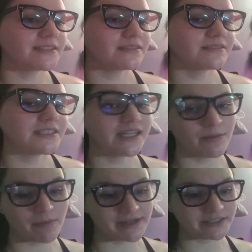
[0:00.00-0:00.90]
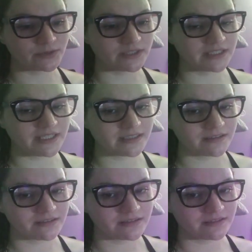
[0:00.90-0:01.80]
Today my mind is really like,
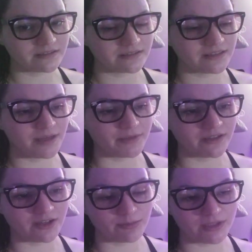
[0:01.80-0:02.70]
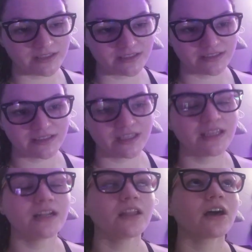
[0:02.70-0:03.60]
I'm in a lot of places. It's
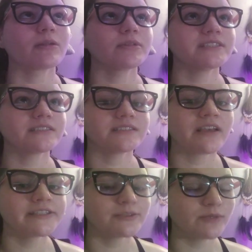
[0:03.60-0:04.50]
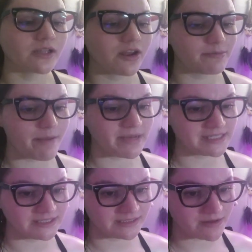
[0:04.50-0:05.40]
been a lot on my
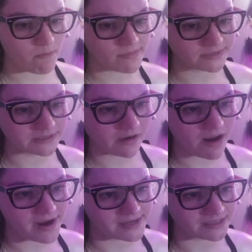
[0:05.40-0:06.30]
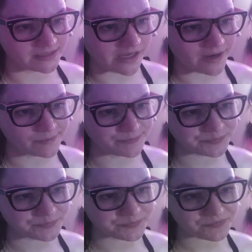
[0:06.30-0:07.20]
mind, and
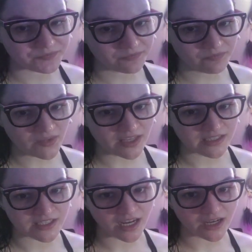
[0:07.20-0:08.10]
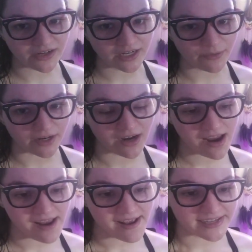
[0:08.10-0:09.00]
it's not going anywhere.
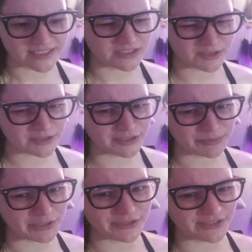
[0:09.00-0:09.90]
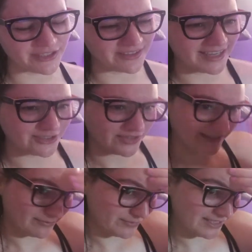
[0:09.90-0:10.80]
And there's this person online tried
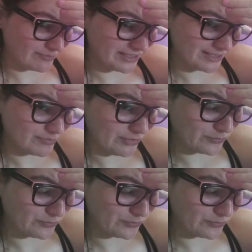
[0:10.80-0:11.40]
to send me this big